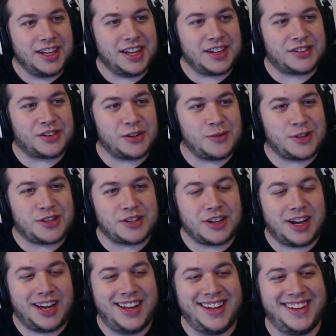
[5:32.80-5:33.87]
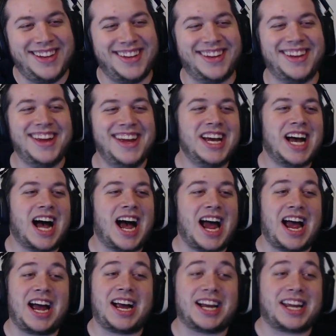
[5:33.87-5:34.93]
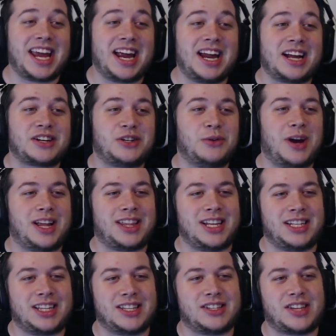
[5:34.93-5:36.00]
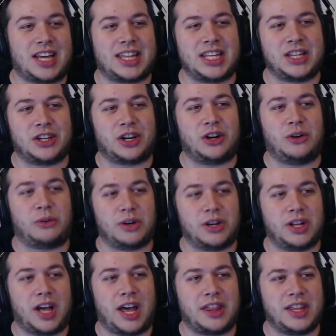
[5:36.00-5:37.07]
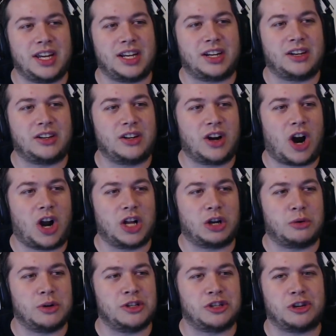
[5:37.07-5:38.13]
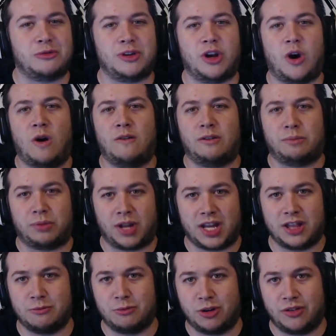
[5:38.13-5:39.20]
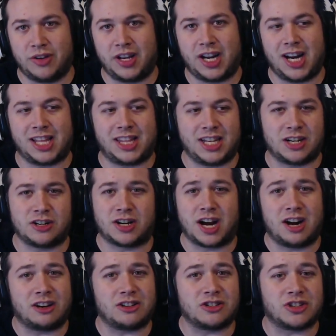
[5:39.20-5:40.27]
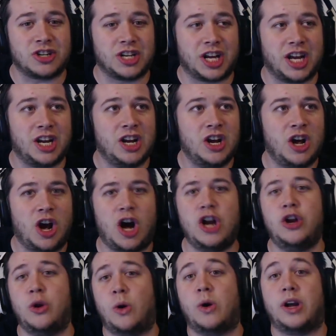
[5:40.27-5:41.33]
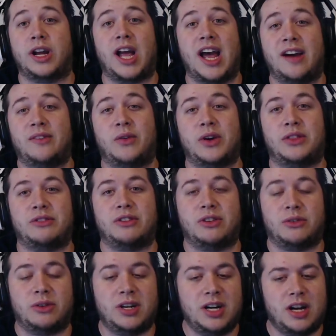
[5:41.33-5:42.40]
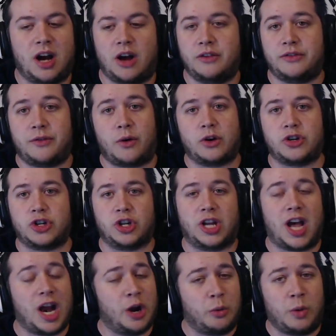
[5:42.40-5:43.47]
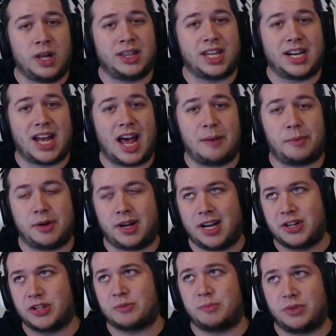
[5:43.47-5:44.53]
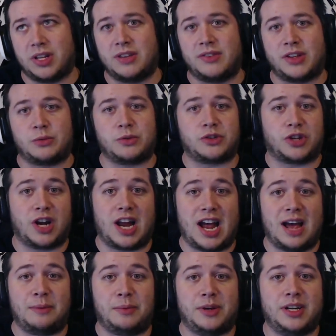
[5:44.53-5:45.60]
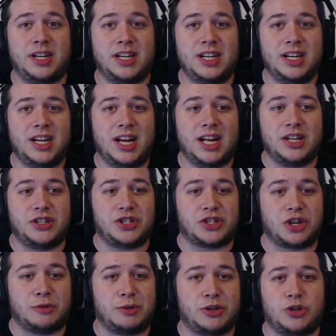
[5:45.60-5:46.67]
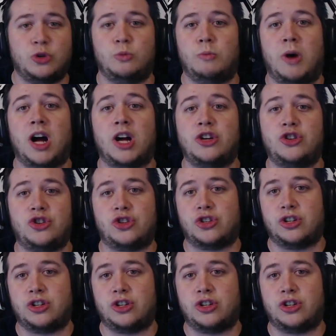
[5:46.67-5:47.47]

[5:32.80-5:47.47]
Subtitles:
be, I can't actually wait. I think Harley Quinn's gonna be overplayed in the movie, and I think her character's gonna get annoying halfway through. Unfortunately, I don't want that to happen. I just believe that's what's gonna happen. It's just gonna be too much.